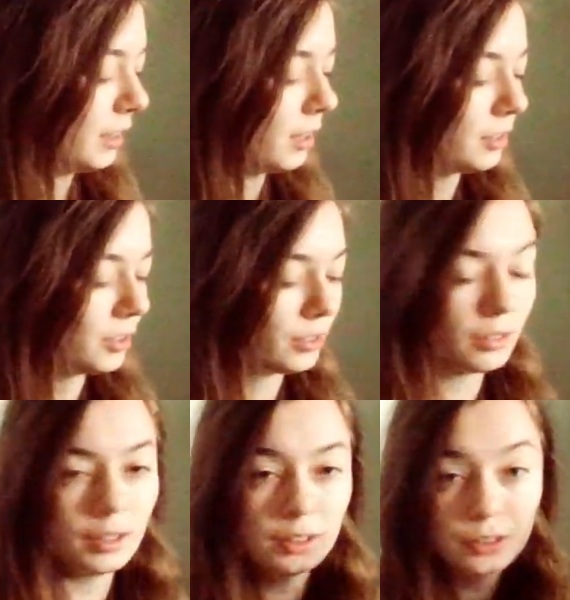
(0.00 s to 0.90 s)

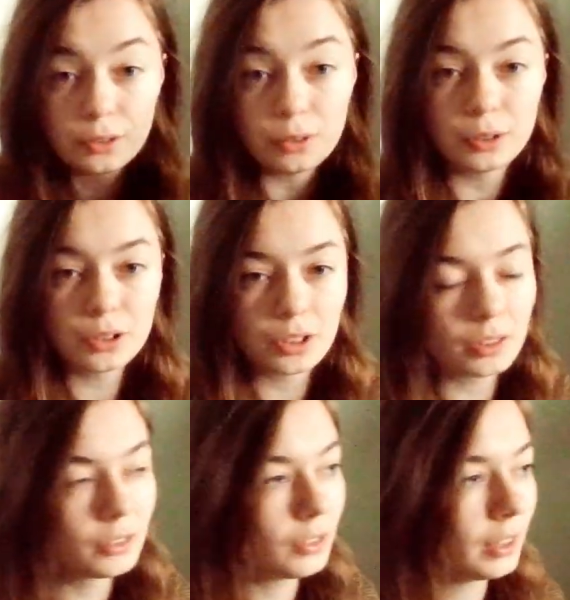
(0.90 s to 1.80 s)
It's
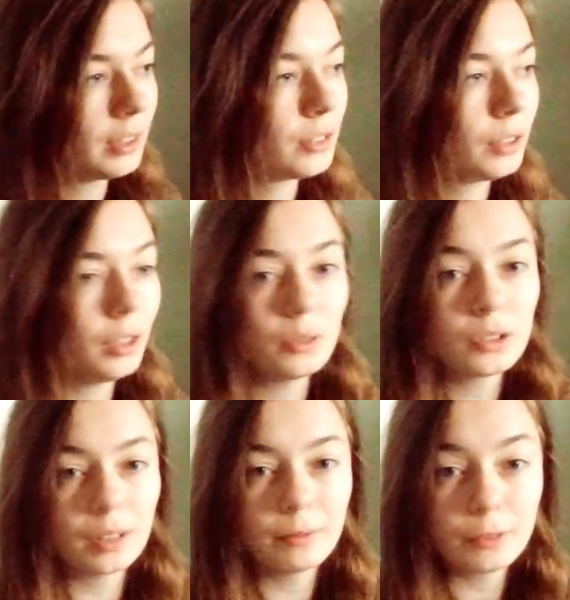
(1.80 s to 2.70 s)
gorgeous. He's a huge
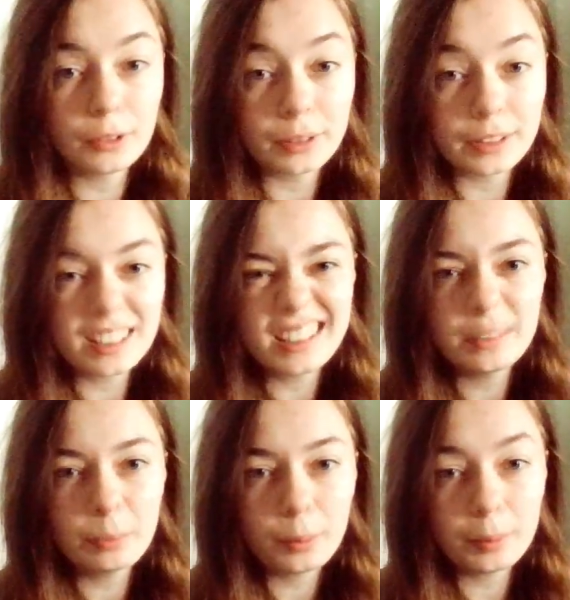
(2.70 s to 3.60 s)
influence. He's
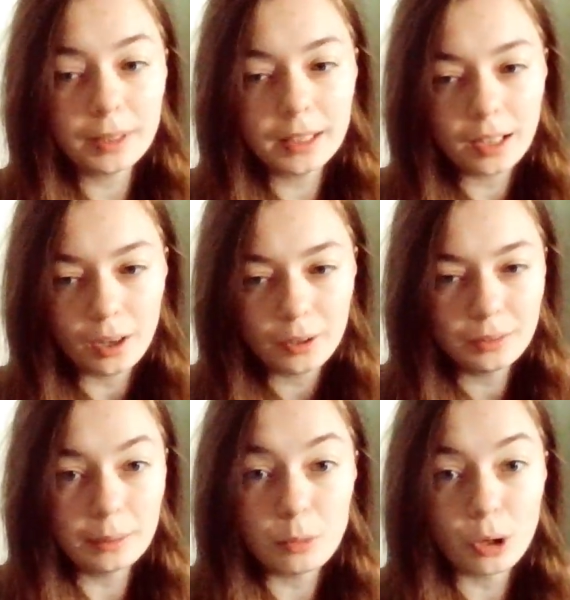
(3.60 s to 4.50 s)
probably the
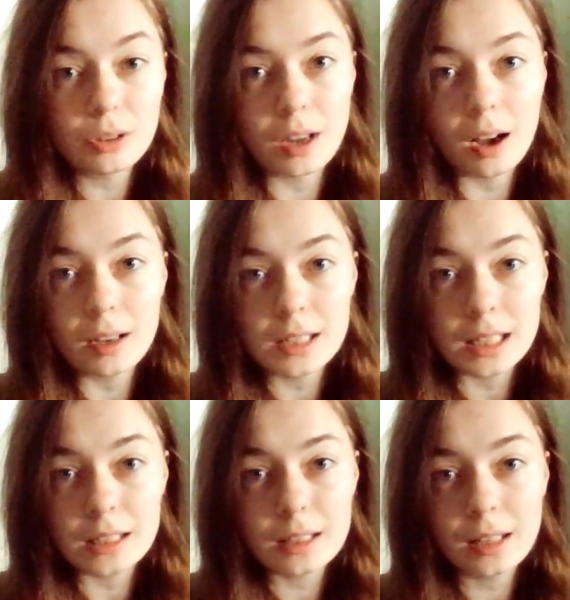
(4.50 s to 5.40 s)
only modern
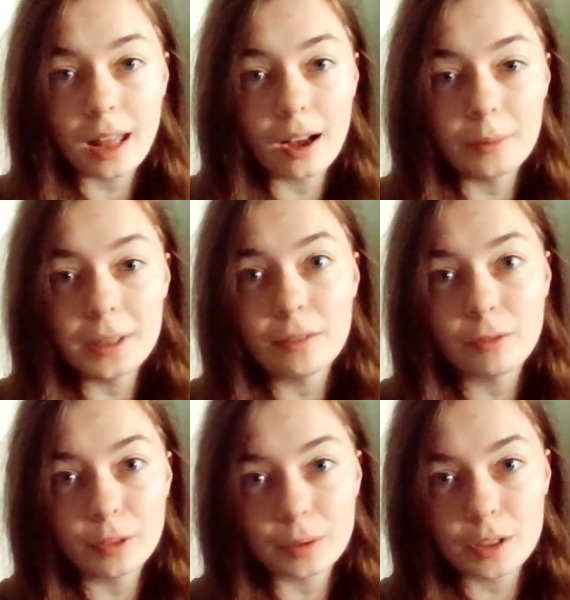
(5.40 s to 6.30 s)
artist that I'm
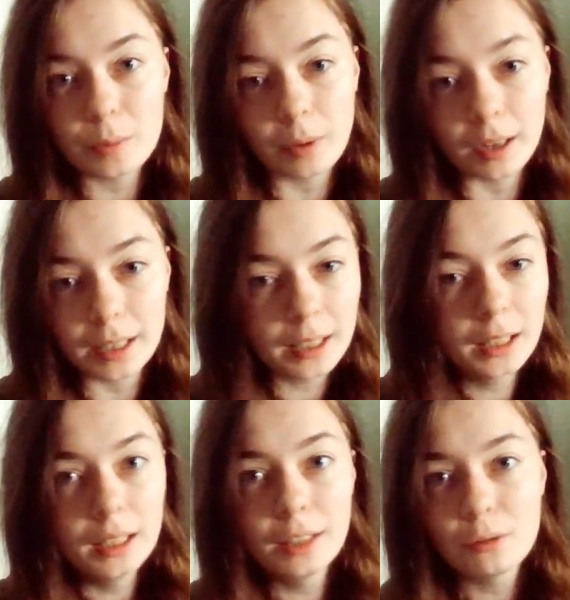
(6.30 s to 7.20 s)
influenced by,
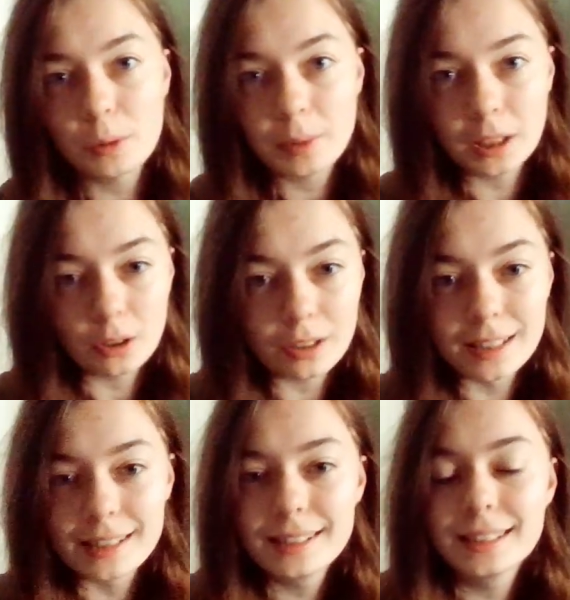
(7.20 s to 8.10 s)
if we're being
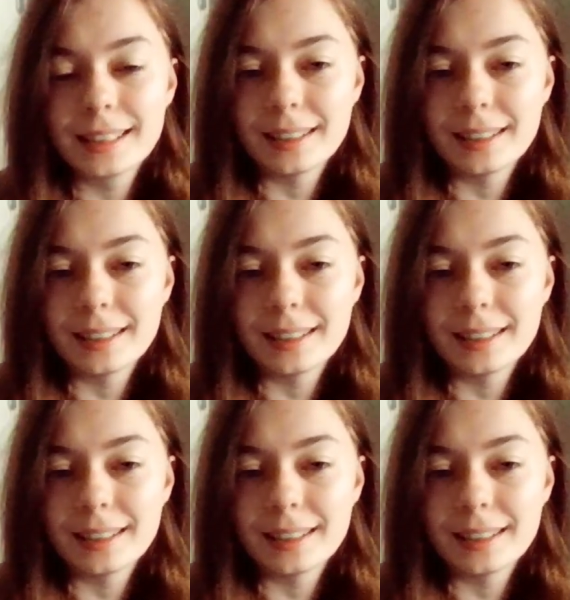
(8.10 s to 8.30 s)
honest.